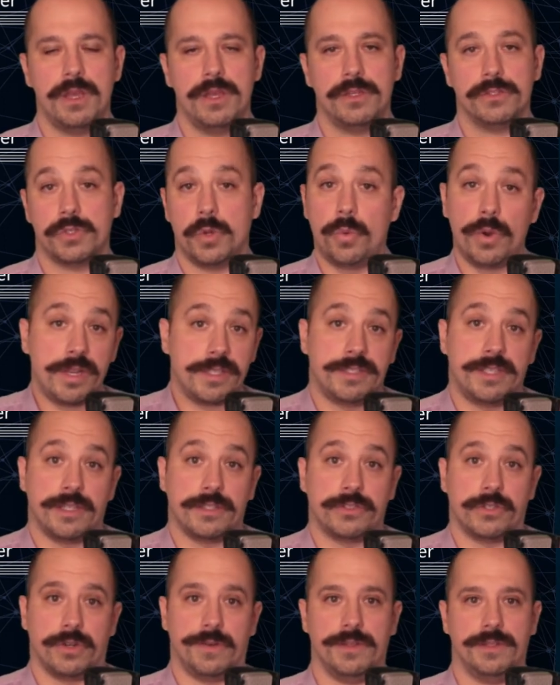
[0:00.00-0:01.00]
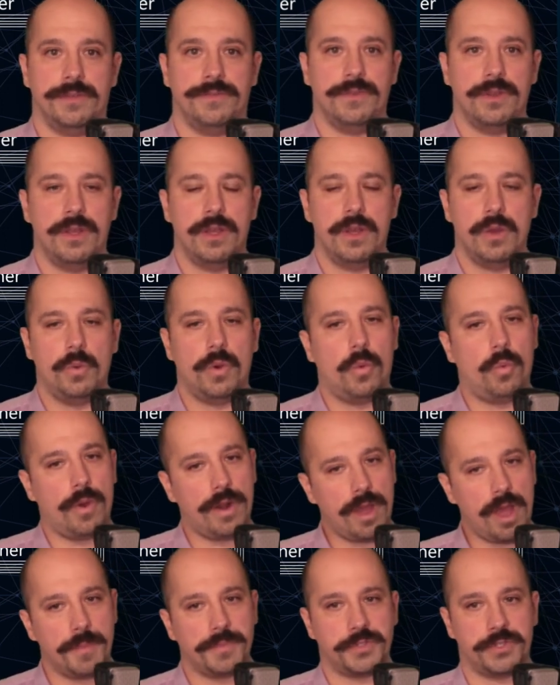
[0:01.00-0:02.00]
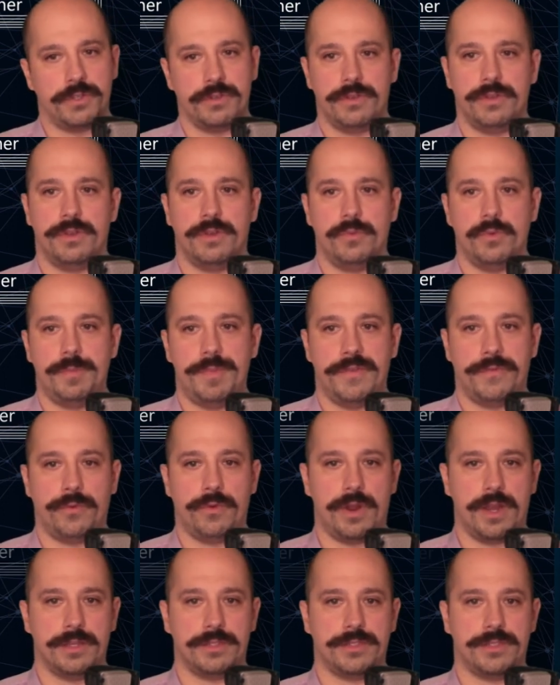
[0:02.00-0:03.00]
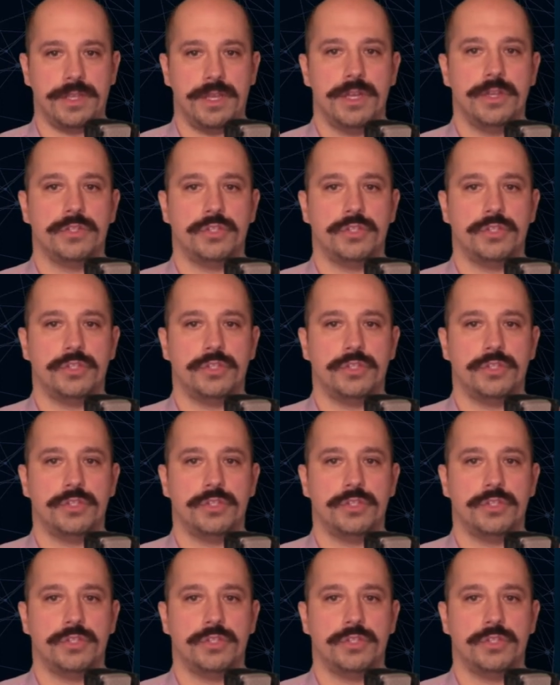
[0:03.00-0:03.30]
So what is the alternative? Well, one option would be for us